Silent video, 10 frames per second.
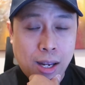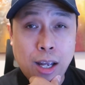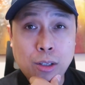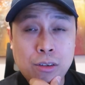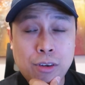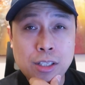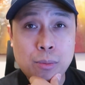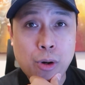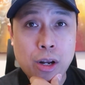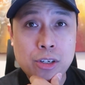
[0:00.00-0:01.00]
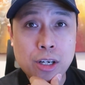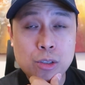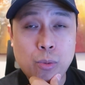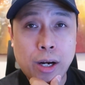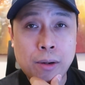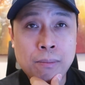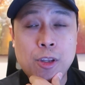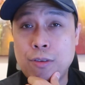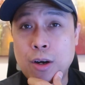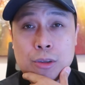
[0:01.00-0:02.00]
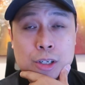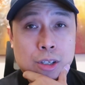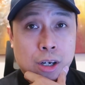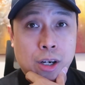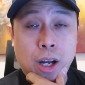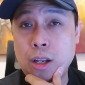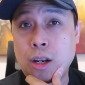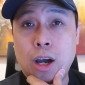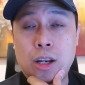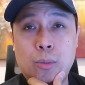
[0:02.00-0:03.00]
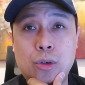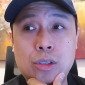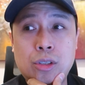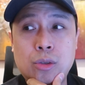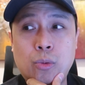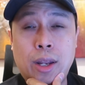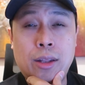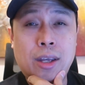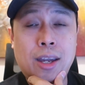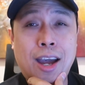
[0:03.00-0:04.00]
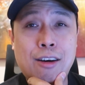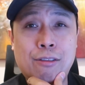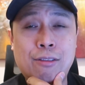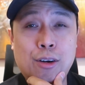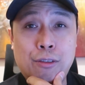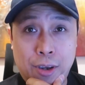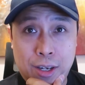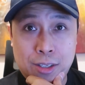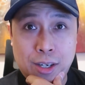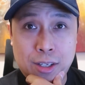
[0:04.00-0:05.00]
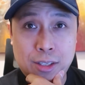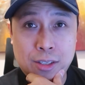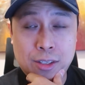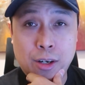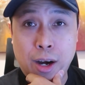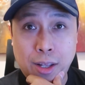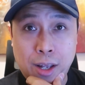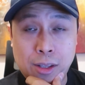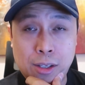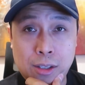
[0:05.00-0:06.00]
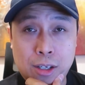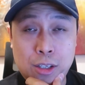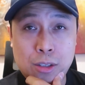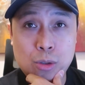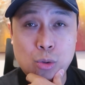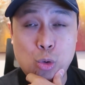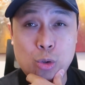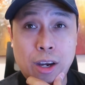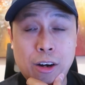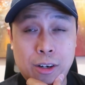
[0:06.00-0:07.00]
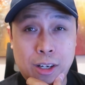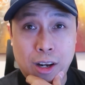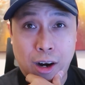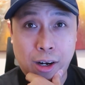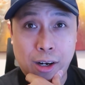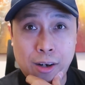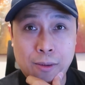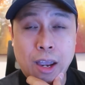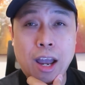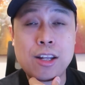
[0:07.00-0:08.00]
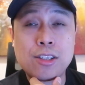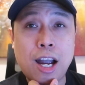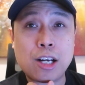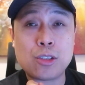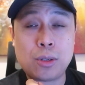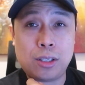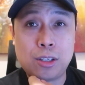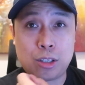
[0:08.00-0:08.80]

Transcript: I like to invest in projects where the founders are not anonymous, when they have their faces, their identities, who they really are, and it's actually